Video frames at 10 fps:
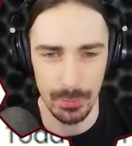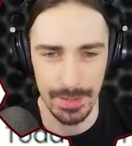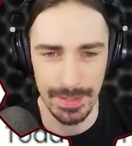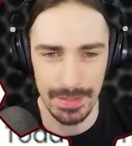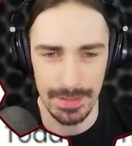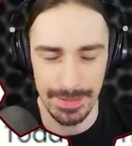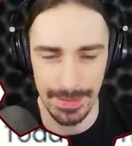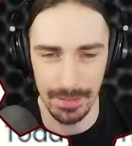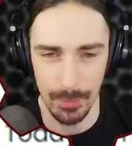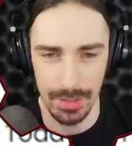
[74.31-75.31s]
What a
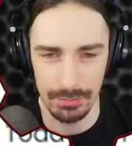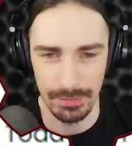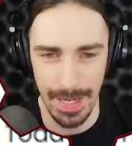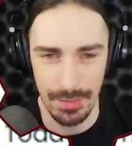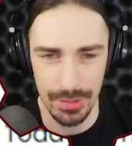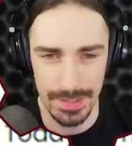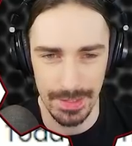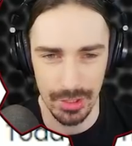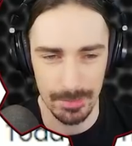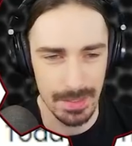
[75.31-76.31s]
year, what a round
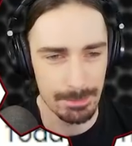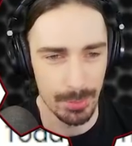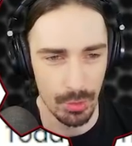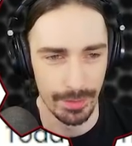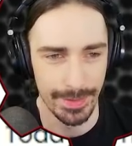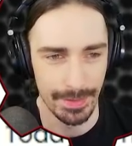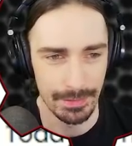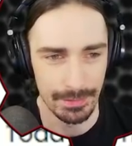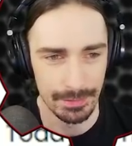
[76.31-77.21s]
year to be born in.